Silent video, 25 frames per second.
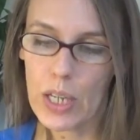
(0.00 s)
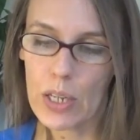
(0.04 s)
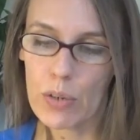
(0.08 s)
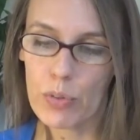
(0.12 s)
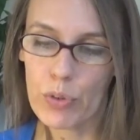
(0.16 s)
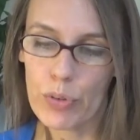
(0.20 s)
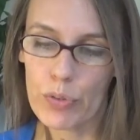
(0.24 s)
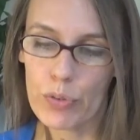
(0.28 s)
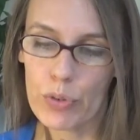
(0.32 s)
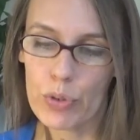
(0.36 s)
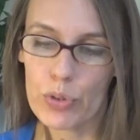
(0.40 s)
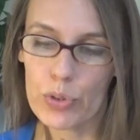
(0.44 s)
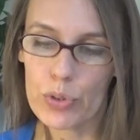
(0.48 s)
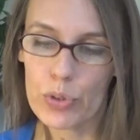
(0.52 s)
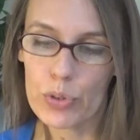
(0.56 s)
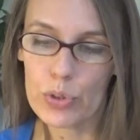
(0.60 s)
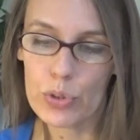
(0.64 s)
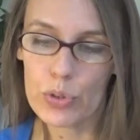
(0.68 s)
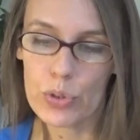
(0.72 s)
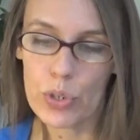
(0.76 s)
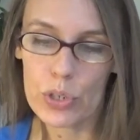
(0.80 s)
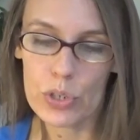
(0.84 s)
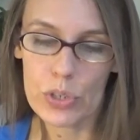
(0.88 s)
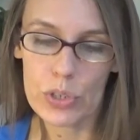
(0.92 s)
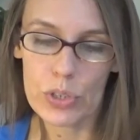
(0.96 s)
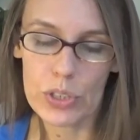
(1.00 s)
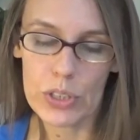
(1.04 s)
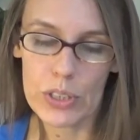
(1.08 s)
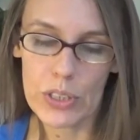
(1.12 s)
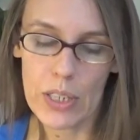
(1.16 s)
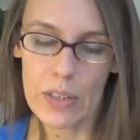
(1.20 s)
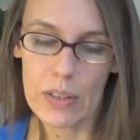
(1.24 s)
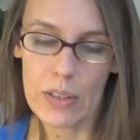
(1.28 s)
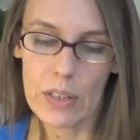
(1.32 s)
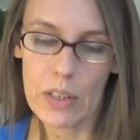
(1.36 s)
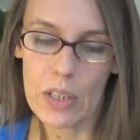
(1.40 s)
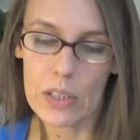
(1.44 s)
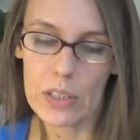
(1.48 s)
and refusal to
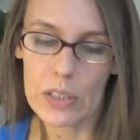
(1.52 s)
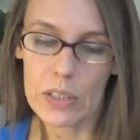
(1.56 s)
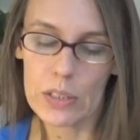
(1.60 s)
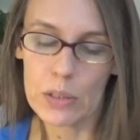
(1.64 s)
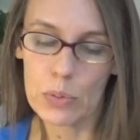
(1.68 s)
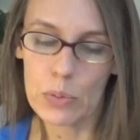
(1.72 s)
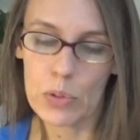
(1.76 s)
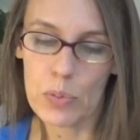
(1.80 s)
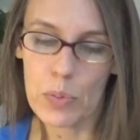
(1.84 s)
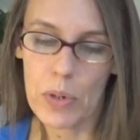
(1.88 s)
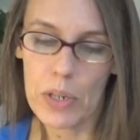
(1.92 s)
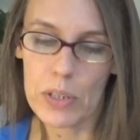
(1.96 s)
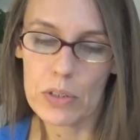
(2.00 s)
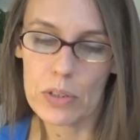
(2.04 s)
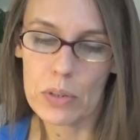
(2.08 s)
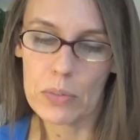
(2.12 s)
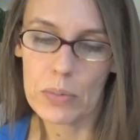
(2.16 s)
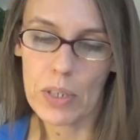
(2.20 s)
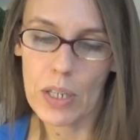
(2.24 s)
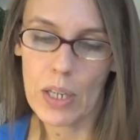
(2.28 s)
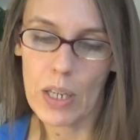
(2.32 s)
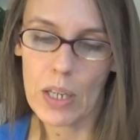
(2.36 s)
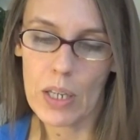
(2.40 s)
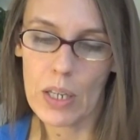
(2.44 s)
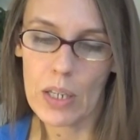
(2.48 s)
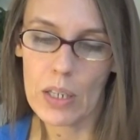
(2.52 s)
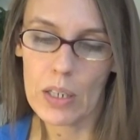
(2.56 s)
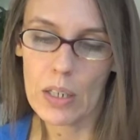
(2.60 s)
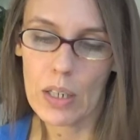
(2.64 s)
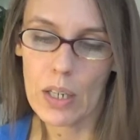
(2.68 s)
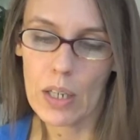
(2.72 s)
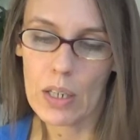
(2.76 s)
understand the autism spectrum can